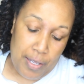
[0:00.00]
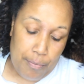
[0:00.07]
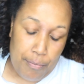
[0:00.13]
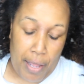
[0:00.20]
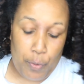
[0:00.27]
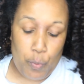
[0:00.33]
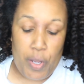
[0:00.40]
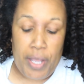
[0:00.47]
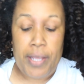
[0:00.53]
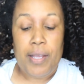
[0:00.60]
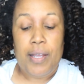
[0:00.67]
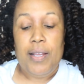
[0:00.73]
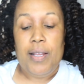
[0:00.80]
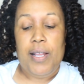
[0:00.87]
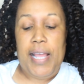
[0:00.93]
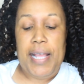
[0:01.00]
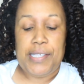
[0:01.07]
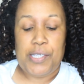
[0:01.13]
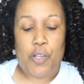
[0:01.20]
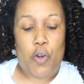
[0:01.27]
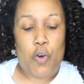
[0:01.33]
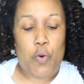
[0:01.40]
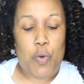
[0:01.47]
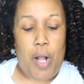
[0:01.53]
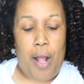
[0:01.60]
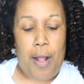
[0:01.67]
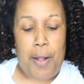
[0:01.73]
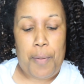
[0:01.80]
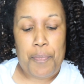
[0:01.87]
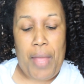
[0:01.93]
by the way and so
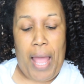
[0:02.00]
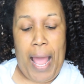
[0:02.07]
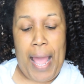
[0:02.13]
um,